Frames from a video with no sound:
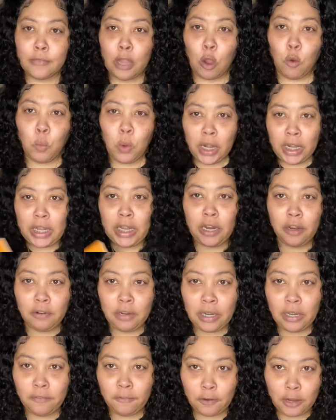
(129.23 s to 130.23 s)
one
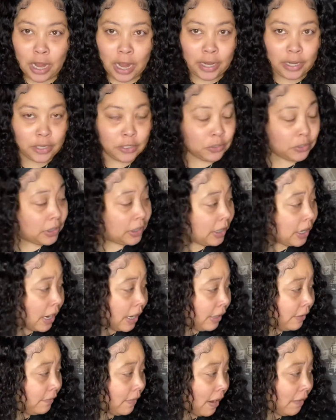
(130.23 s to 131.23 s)
earring for
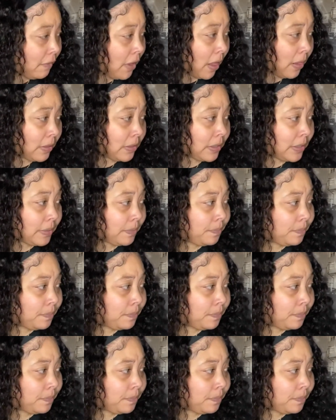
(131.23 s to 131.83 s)
$995.